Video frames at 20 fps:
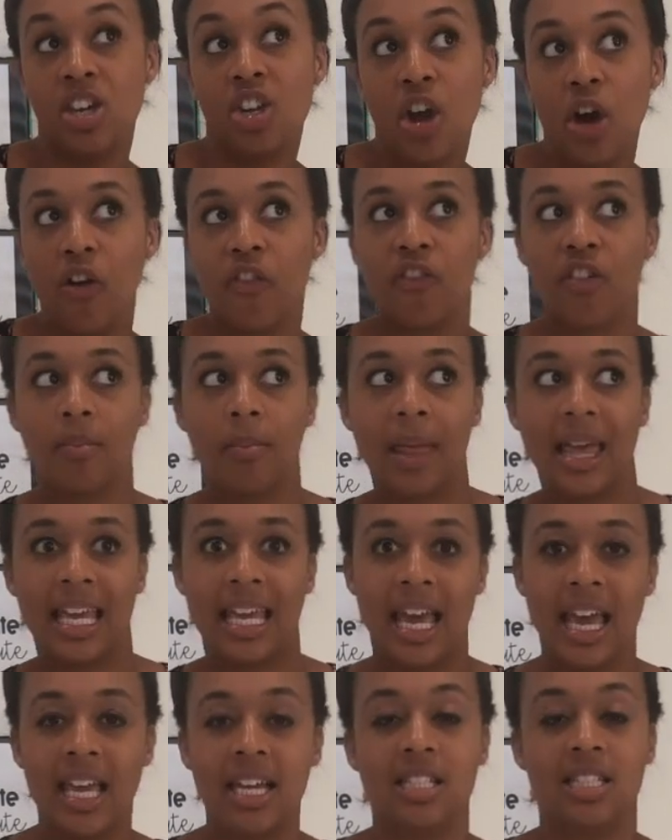you know, from like
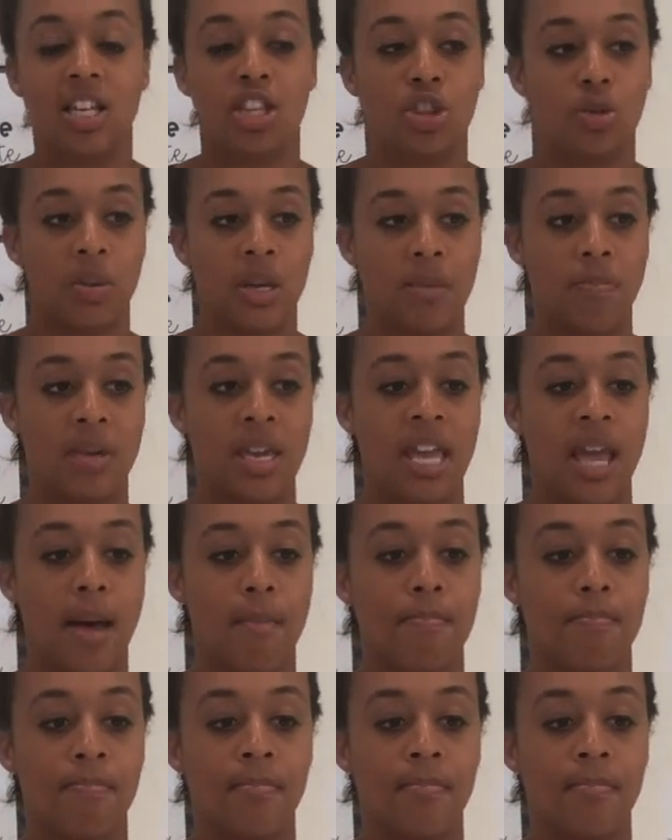8 to 3 p.m.